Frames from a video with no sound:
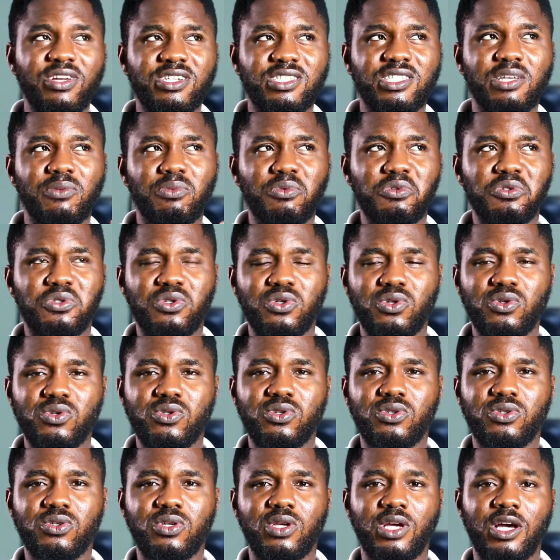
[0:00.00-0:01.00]

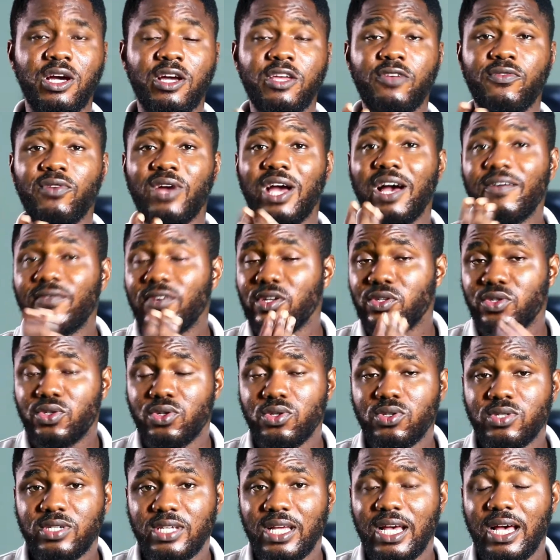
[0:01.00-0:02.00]
juice. If you have a
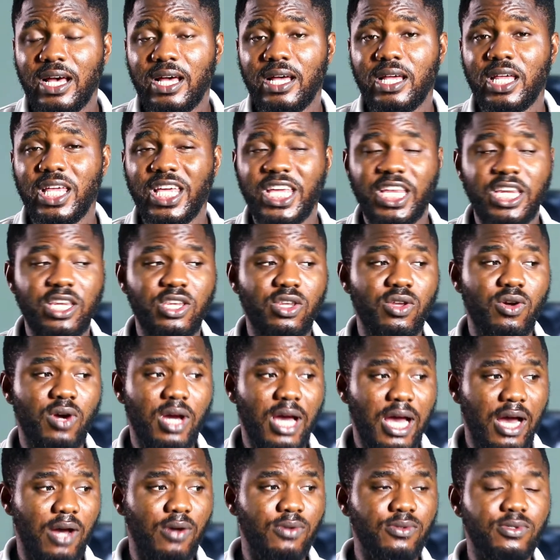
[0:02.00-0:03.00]
juicer in your
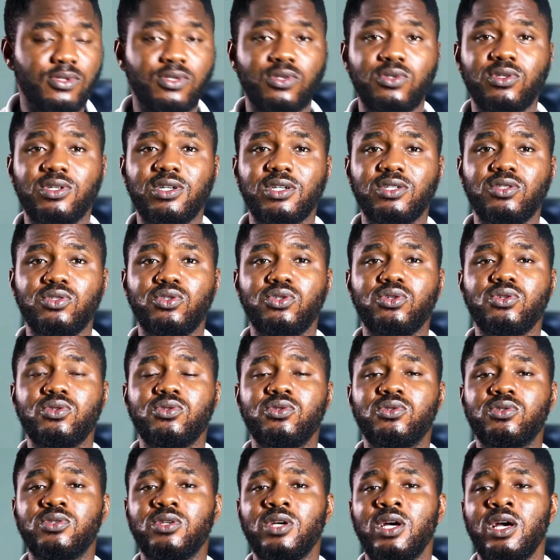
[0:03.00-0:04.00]
house, you can
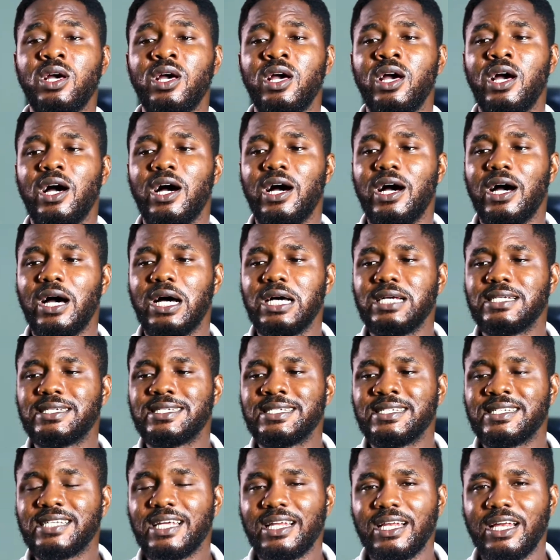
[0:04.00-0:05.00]
juice
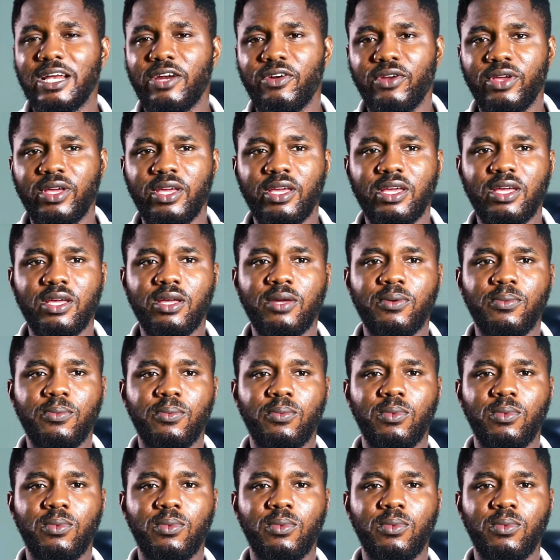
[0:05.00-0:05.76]
celery,